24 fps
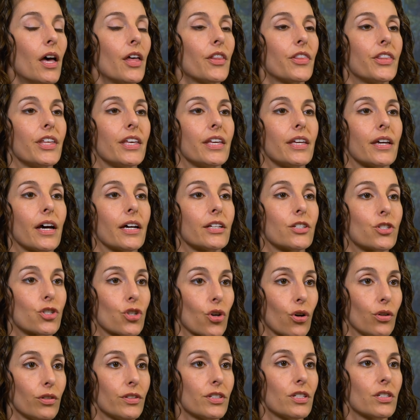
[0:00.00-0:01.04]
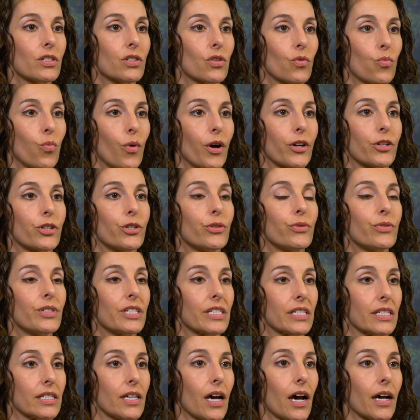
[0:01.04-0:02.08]
The adult is the one who
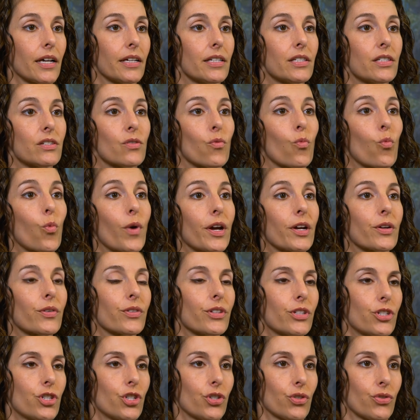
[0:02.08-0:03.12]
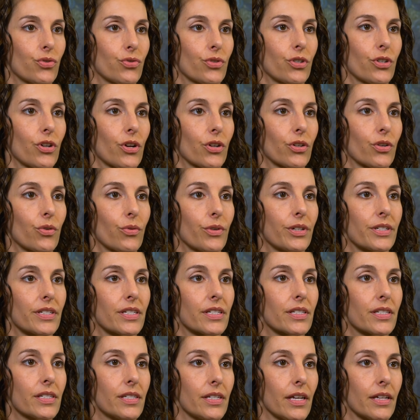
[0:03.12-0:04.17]
decides where the children are going to
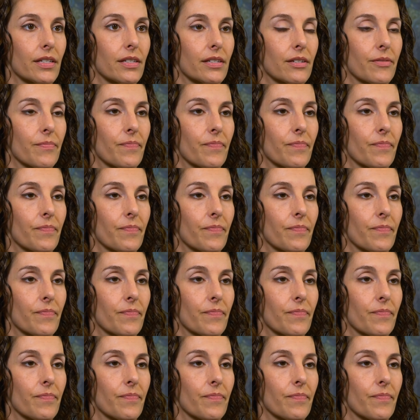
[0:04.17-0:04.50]
sit.